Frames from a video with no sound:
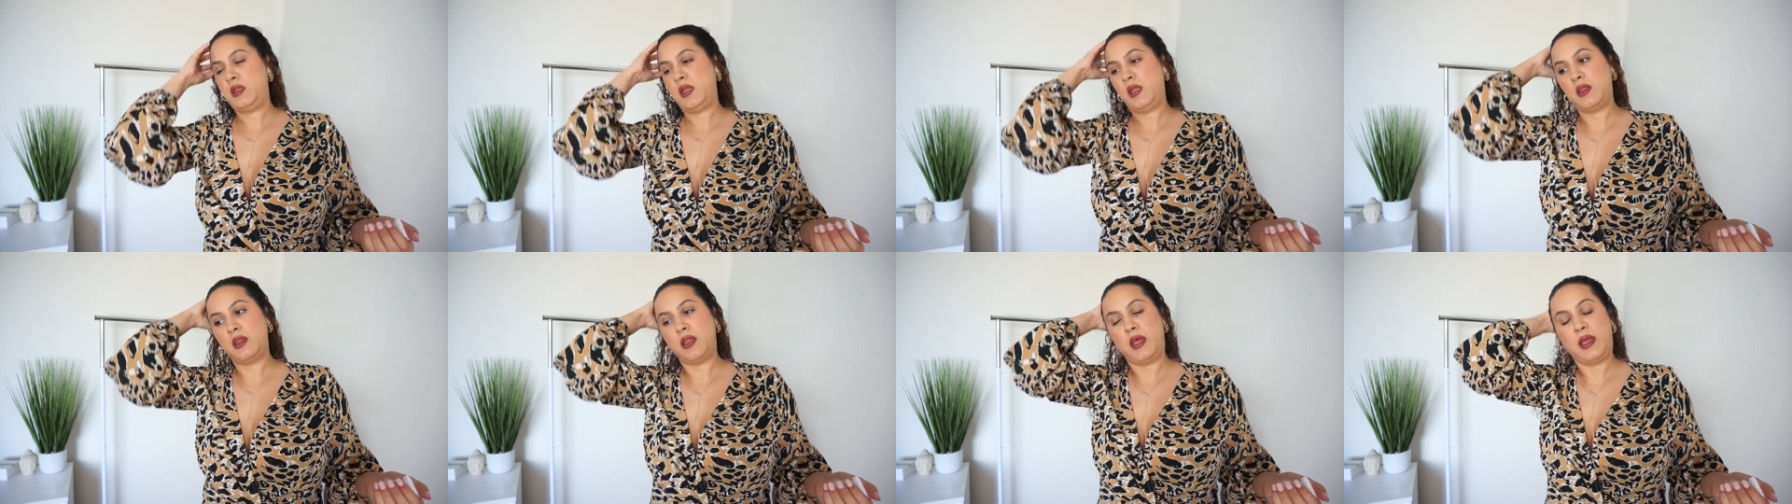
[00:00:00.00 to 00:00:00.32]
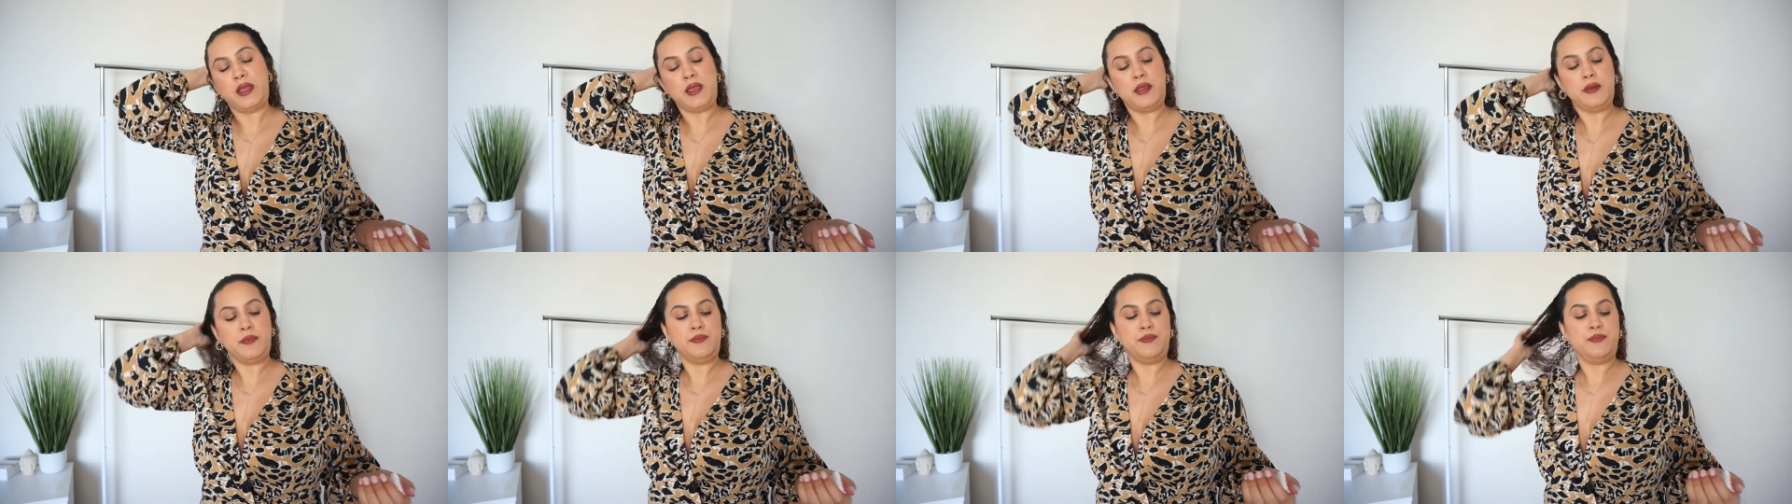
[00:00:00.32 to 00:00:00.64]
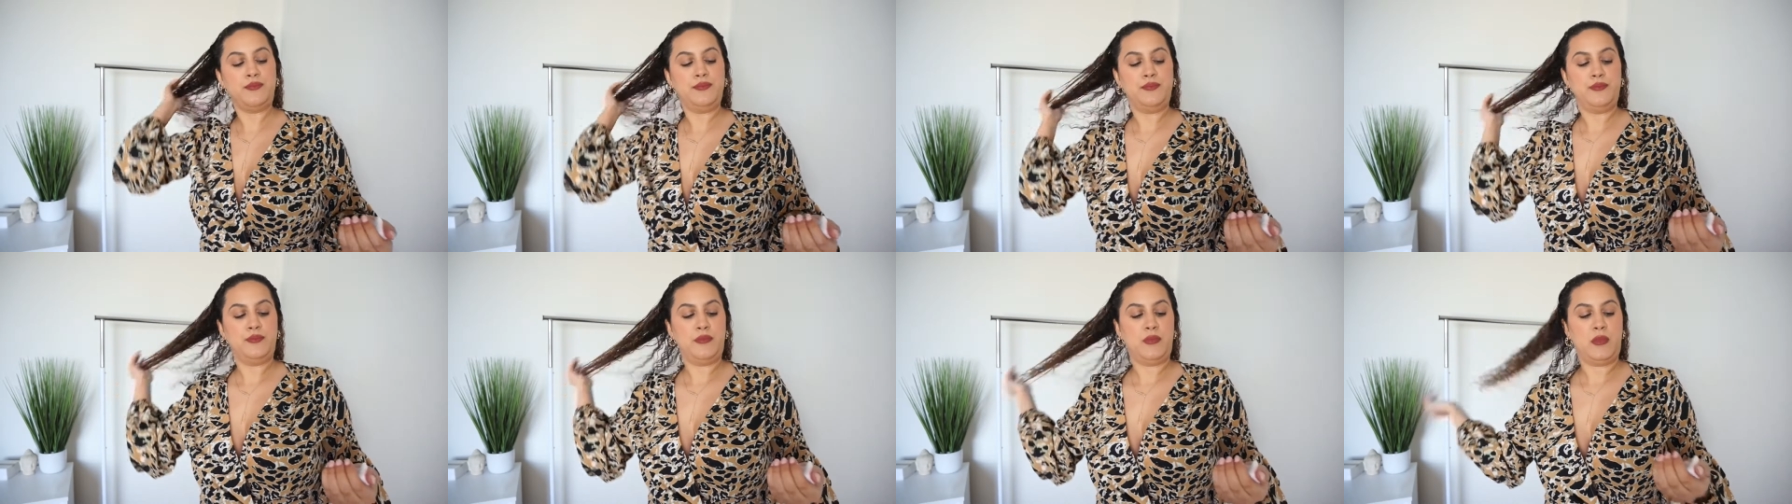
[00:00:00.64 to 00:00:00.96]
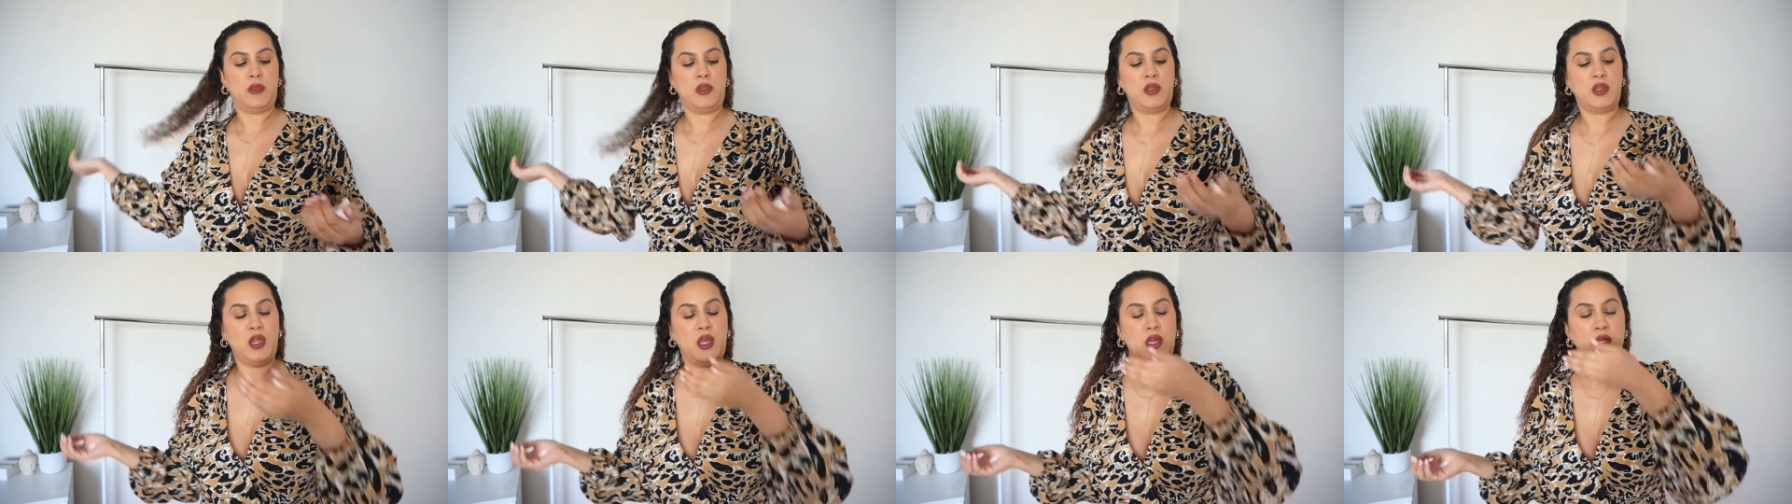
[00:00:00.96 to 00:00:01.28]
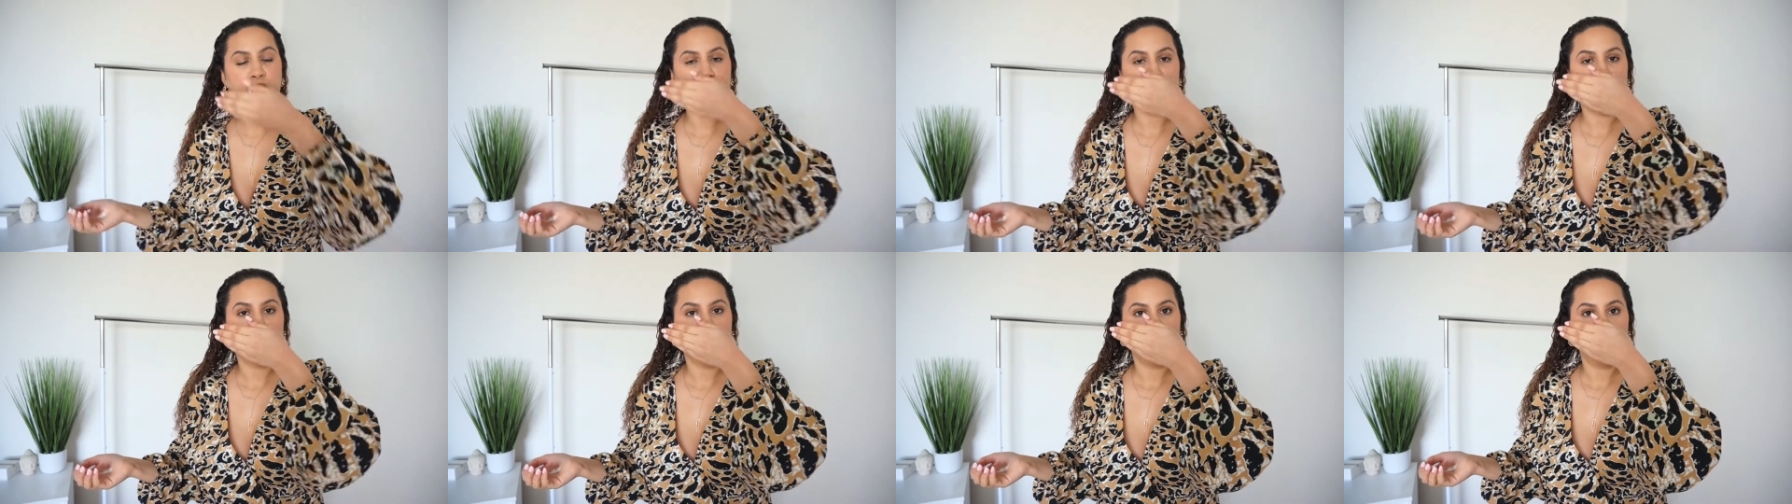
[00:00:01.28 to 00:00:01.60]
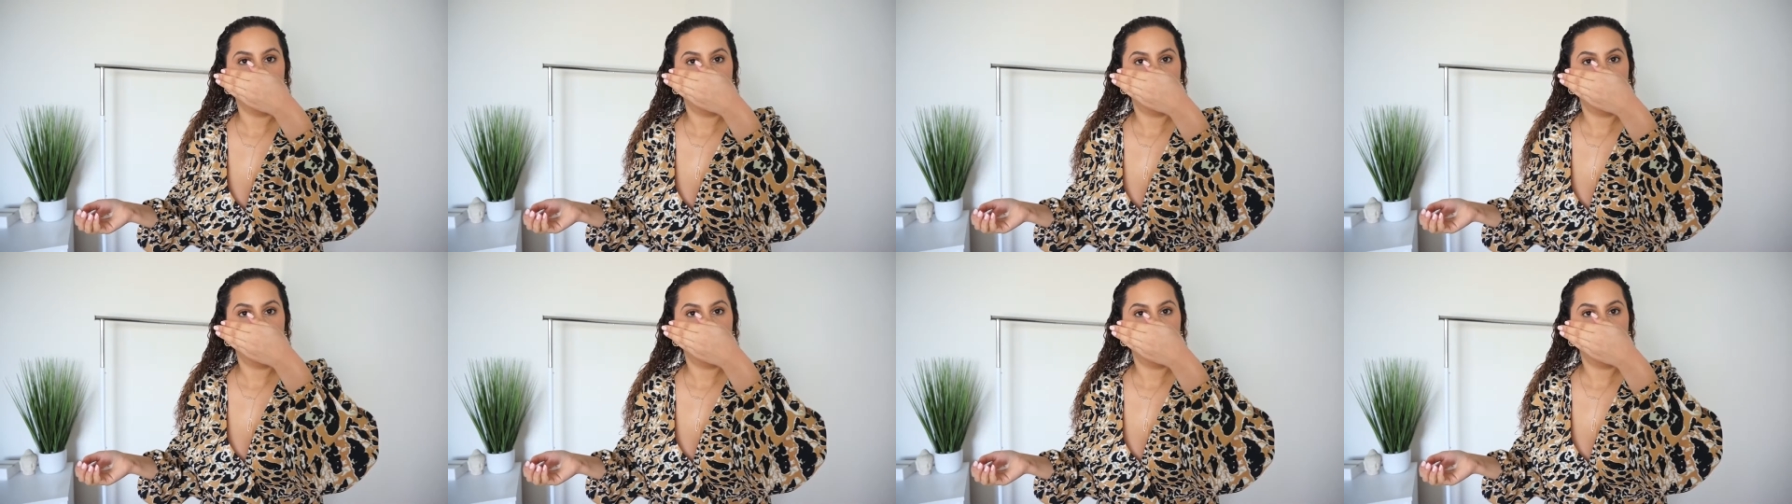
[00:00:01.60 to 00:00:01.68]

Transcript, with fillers: a light scent,